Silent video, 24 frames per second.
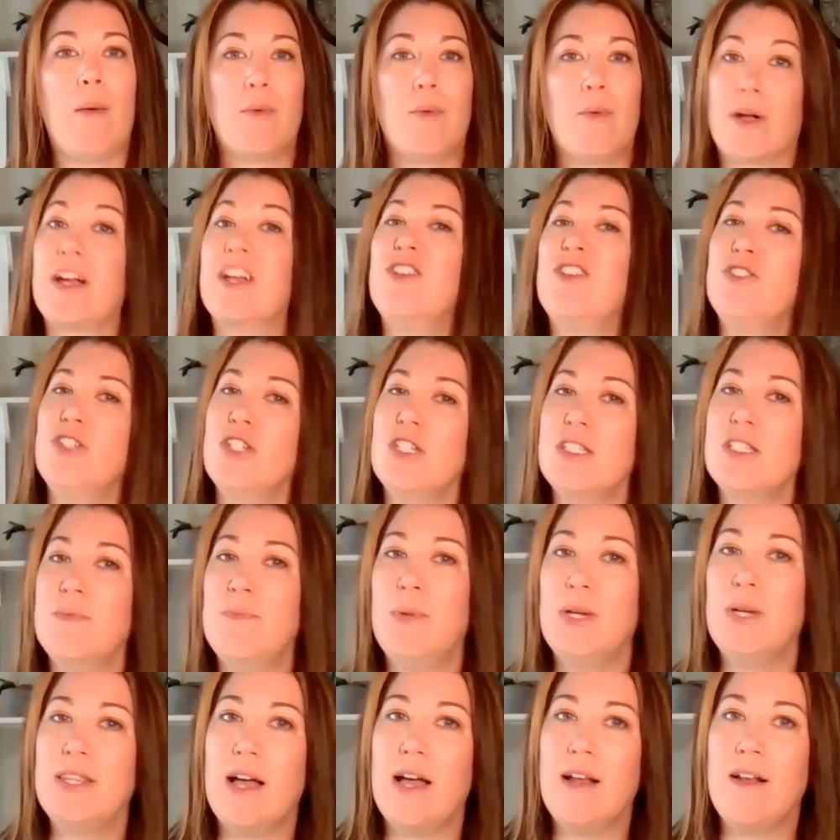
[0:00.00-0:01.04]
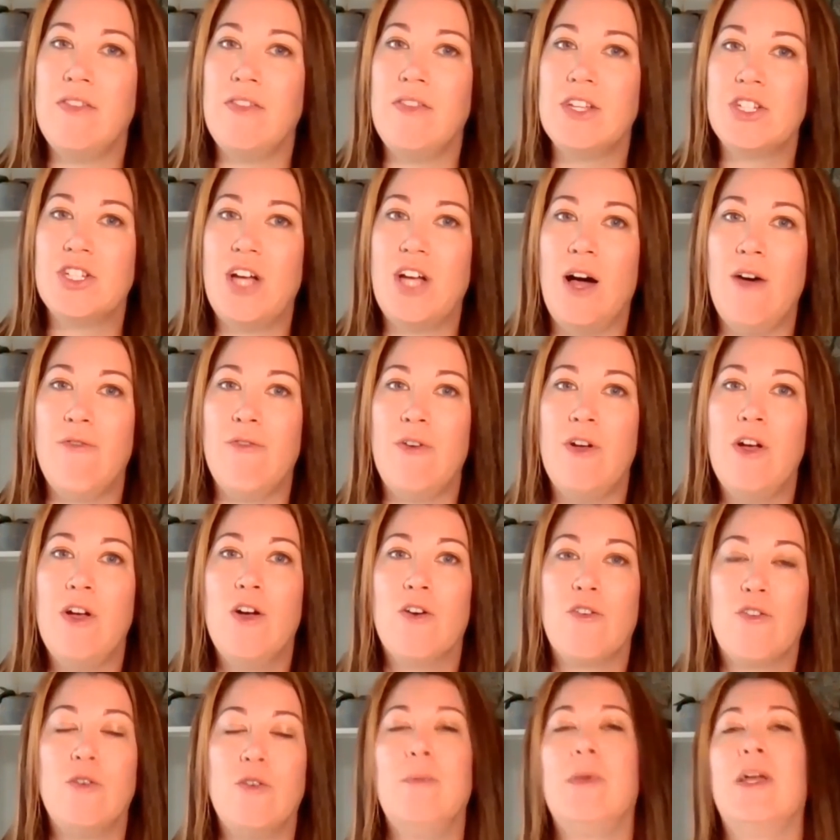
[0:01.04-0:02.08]
Or can you just put that on the shelf
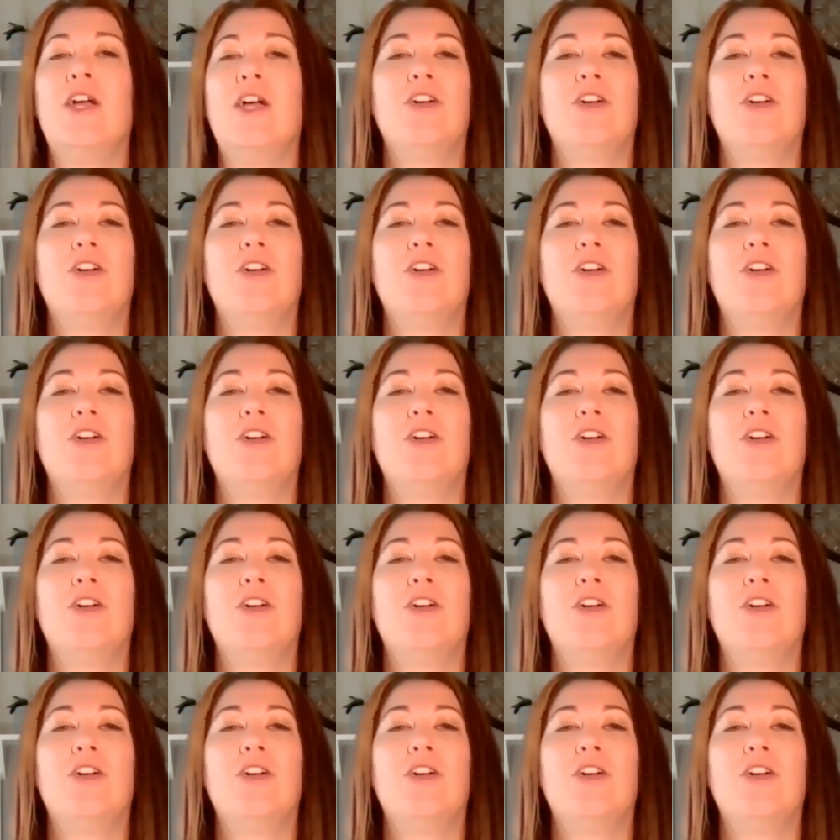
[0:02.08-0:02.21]
for me,